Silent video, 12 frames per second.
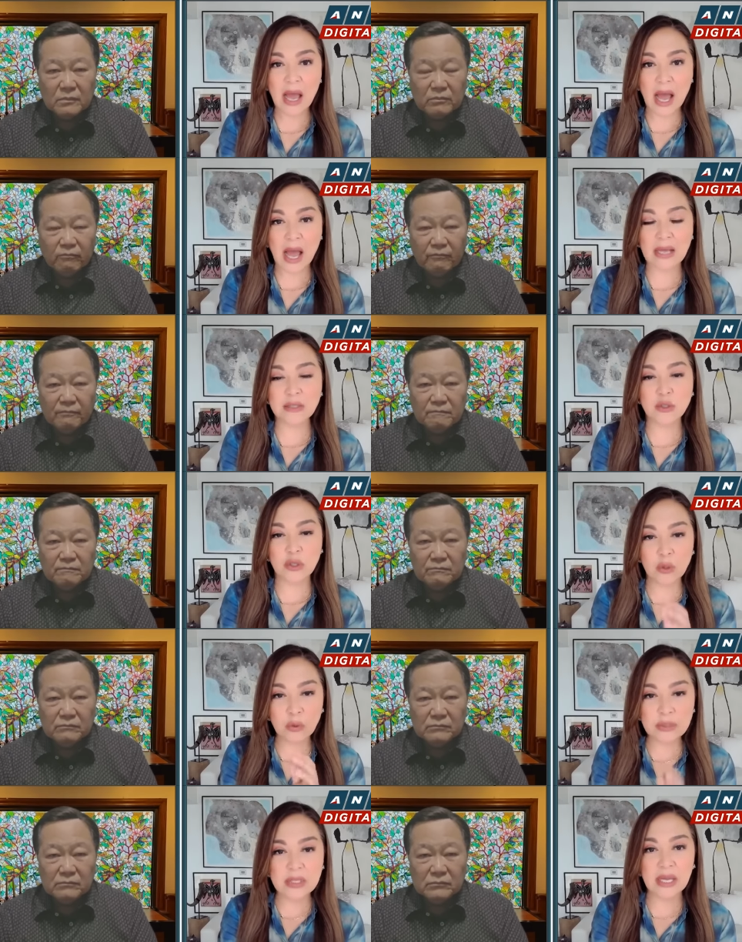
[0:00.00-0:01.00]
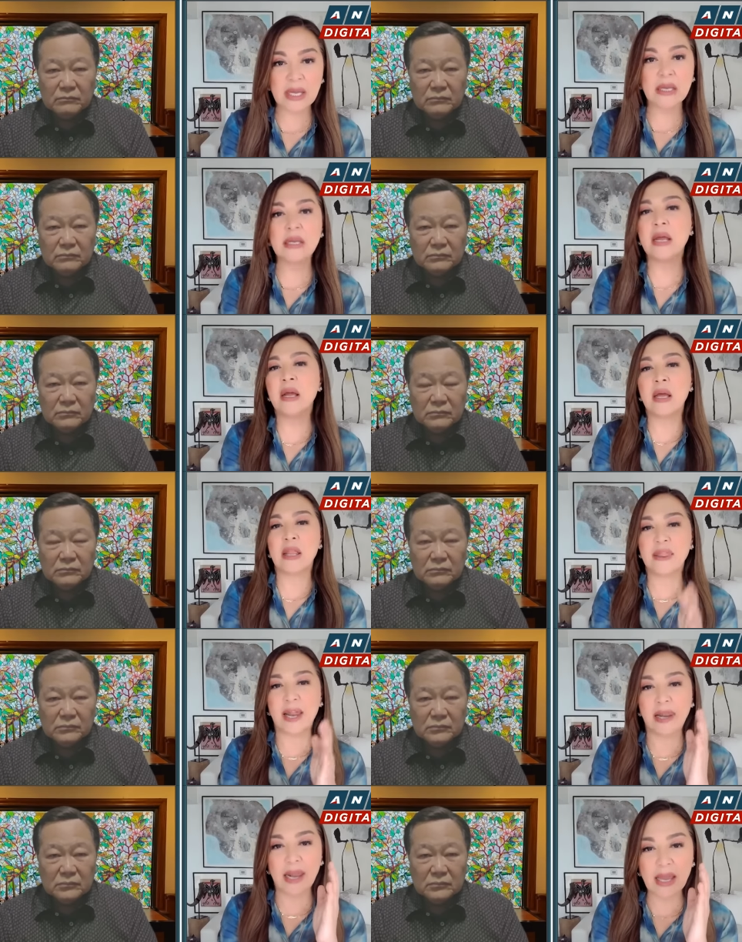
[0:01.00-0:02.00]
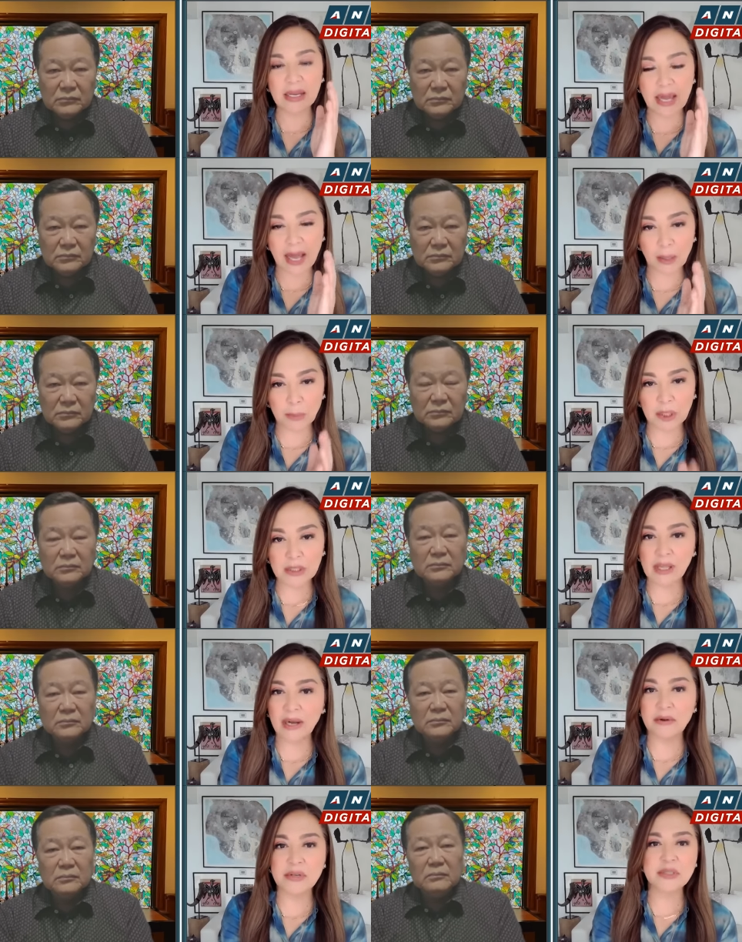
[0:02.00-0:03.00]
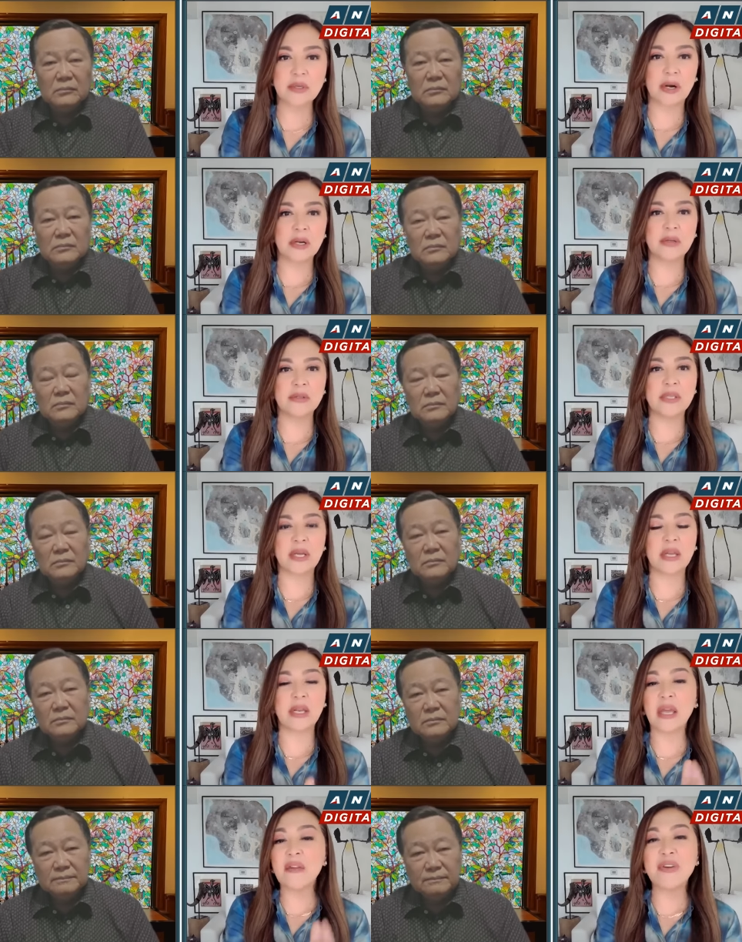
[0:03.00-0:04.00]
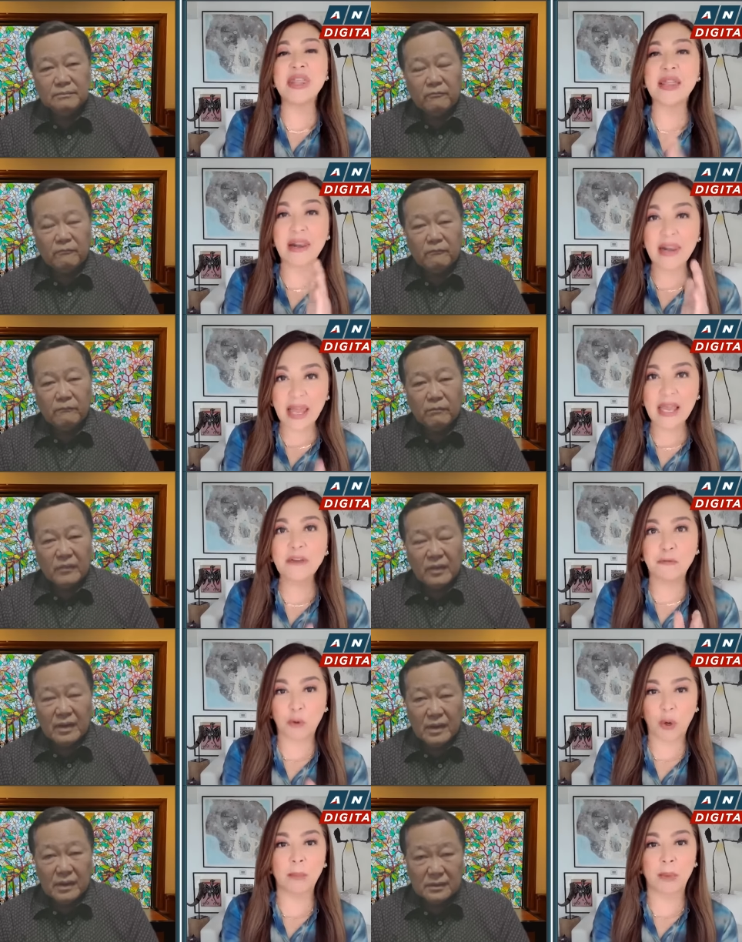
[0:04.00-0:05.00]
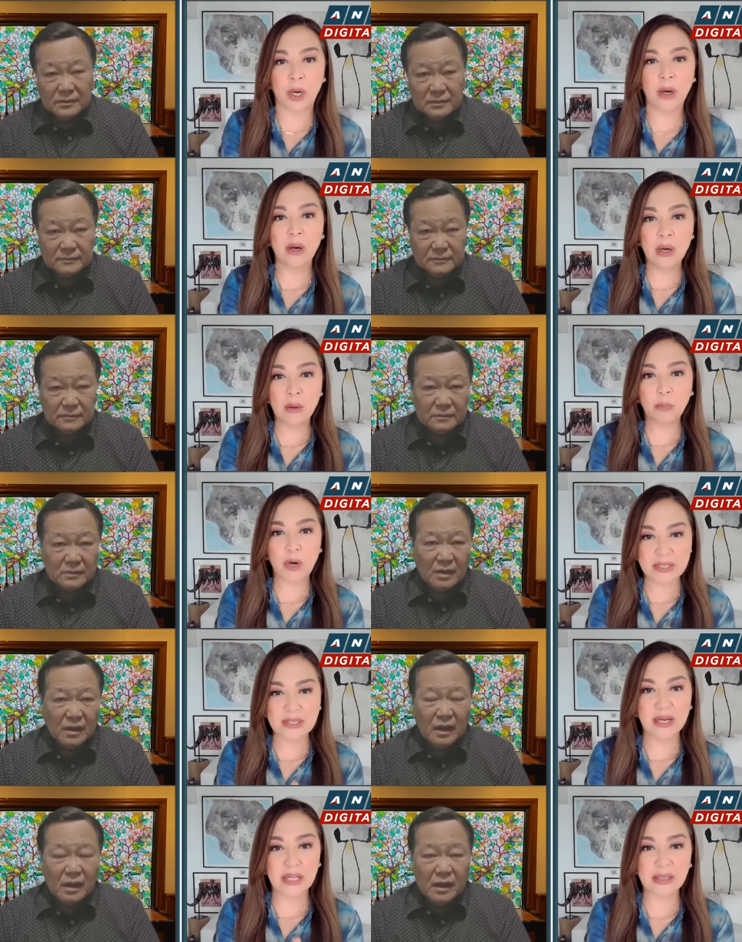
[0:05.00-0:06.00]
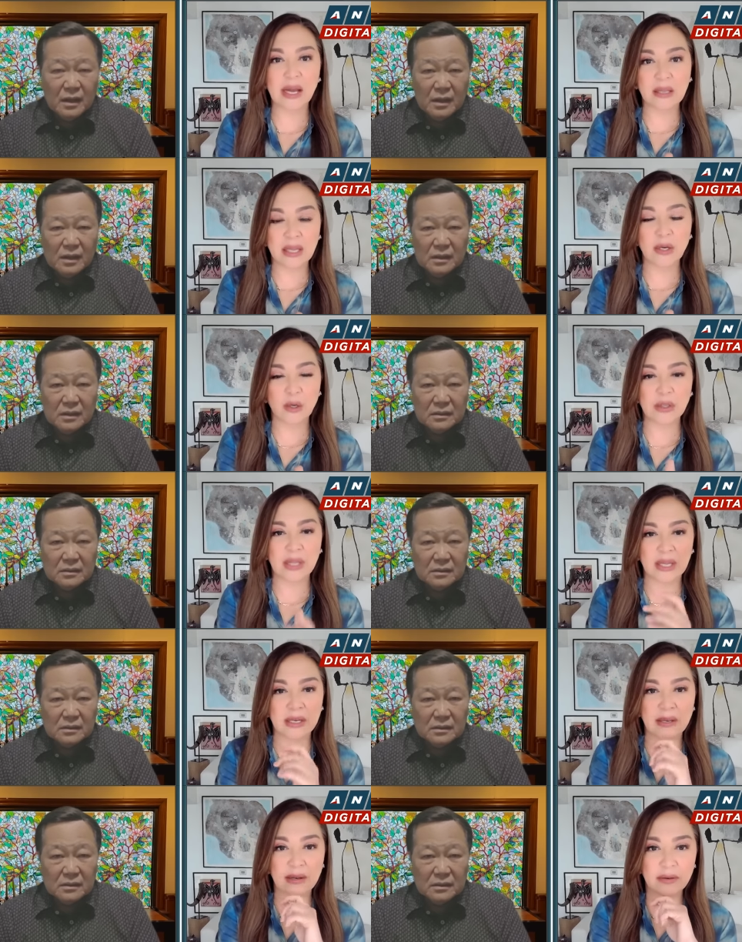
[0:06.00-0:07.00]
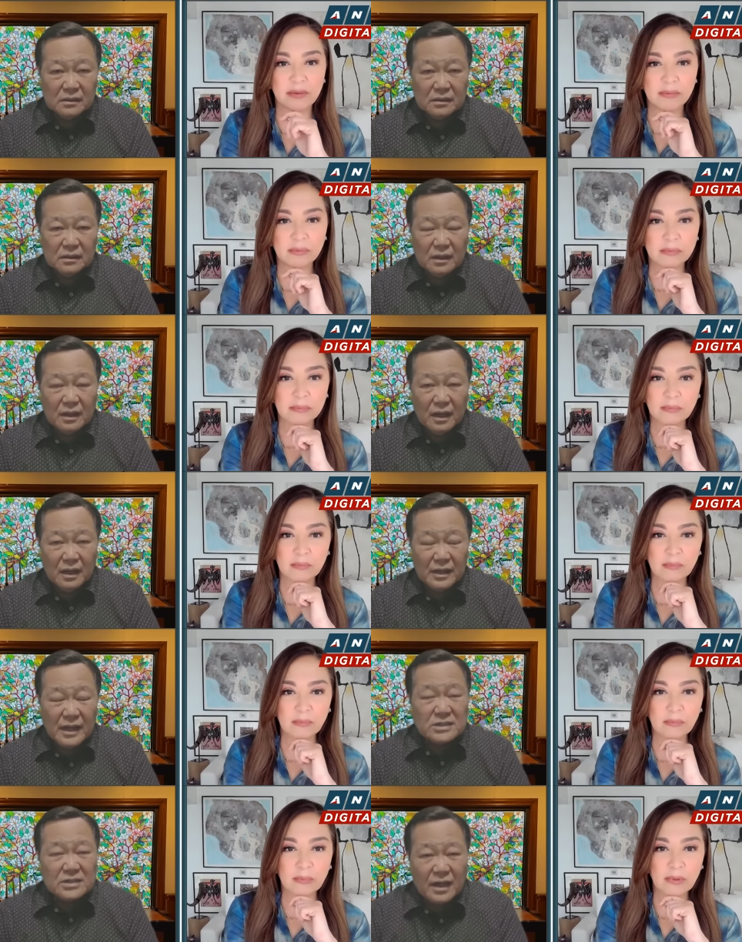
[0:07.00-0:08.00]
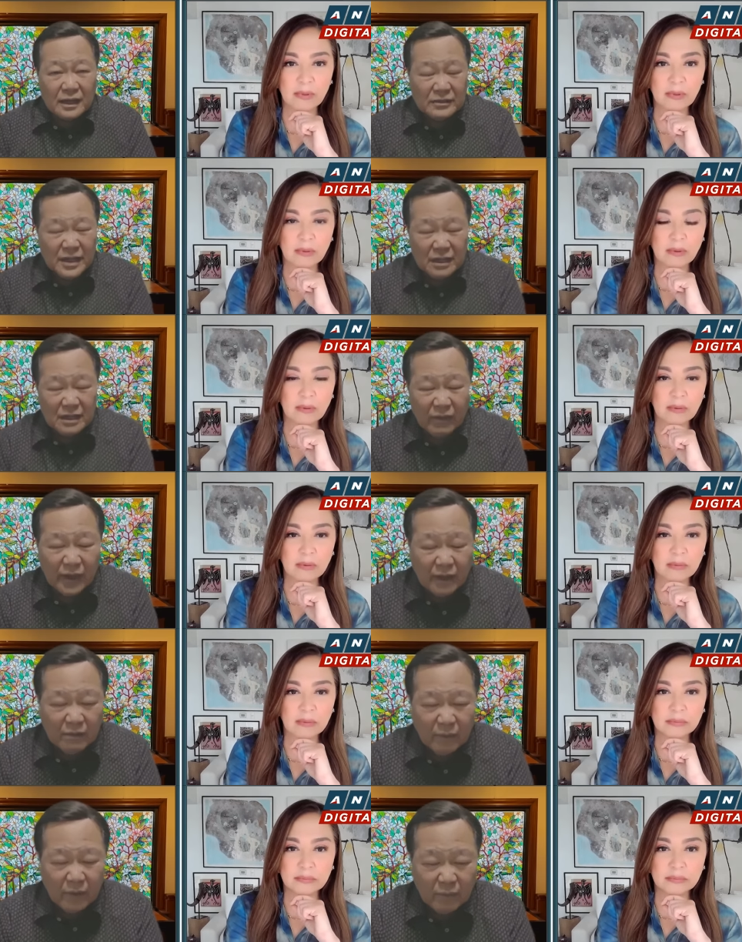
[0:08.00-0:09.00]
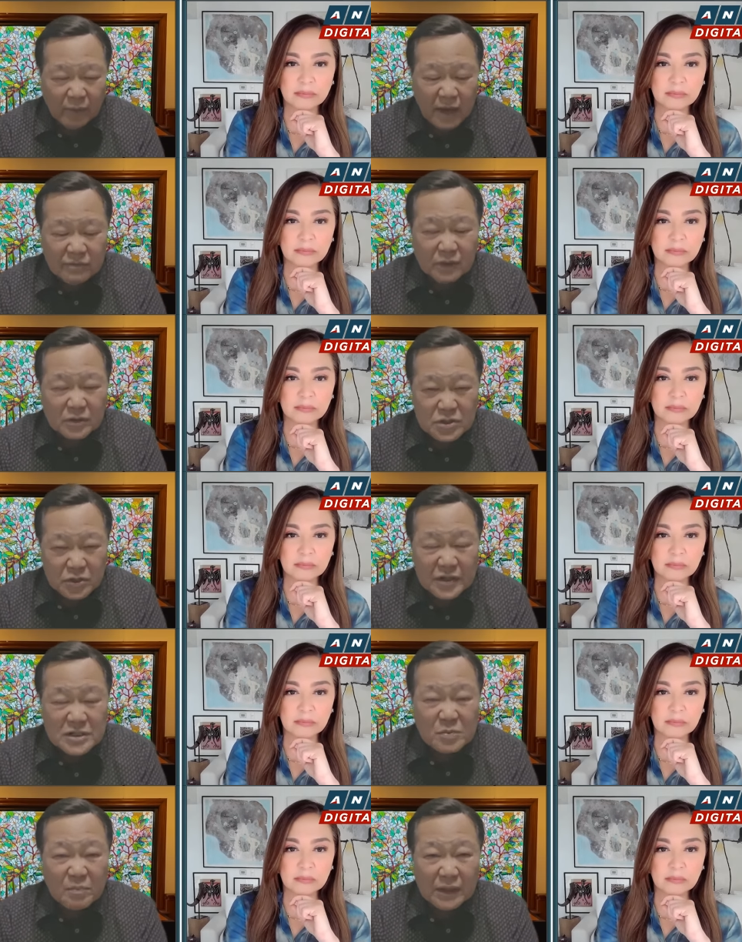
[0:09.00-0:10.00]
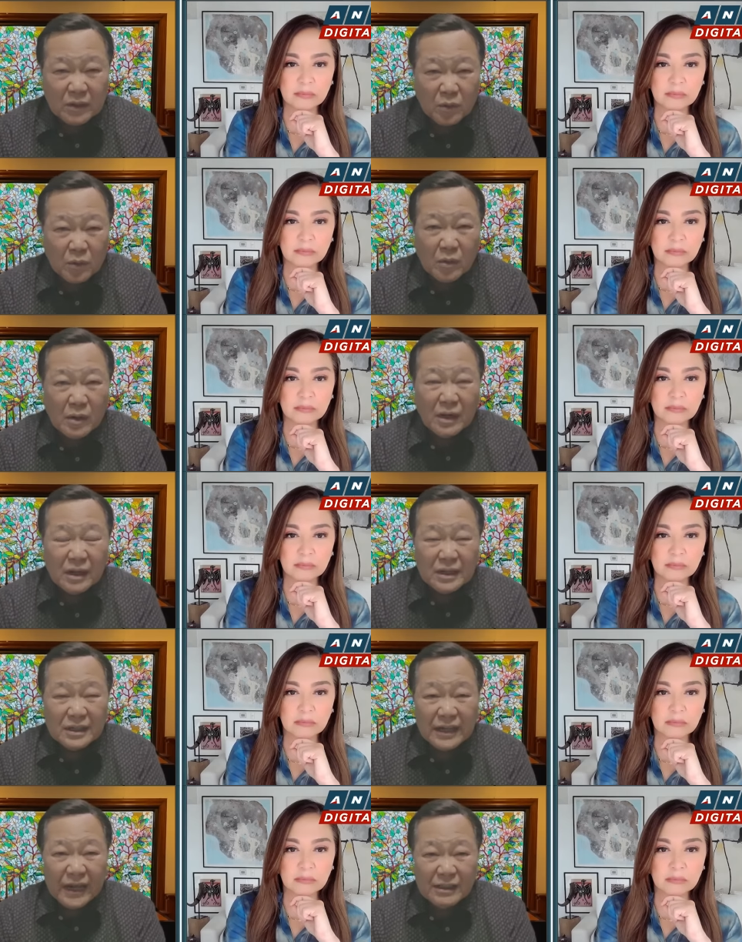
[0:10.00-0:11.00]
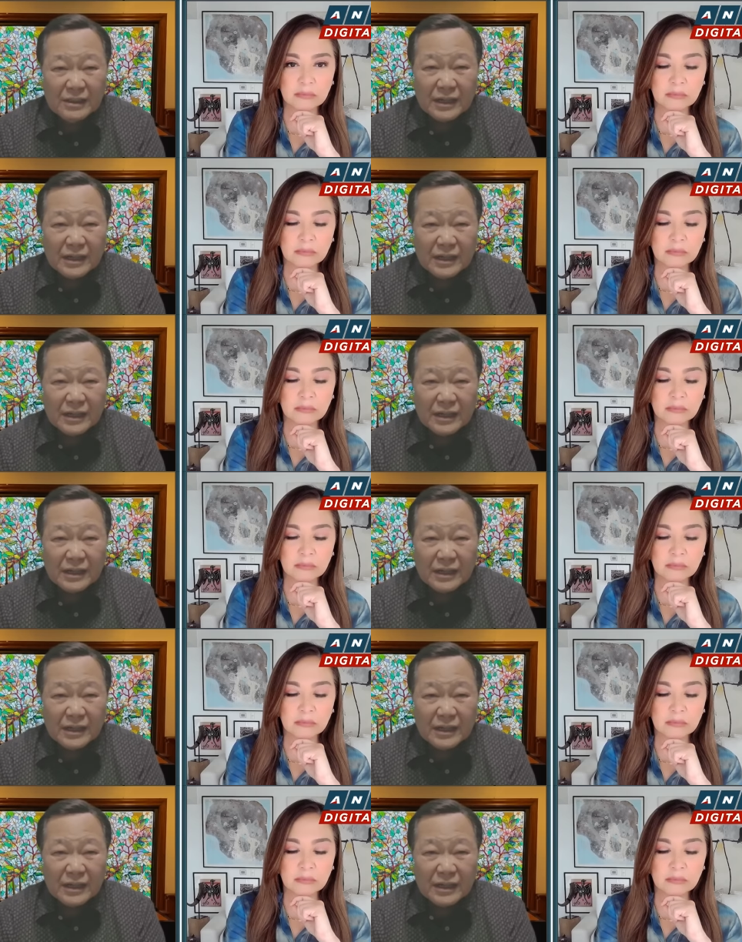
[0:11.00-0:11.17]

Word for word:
Speaker 1: as you did, the late Albert Del Rosario did, even the late former
Speaker 2: President Aquino did. Yes, I think we we have no choice but to get the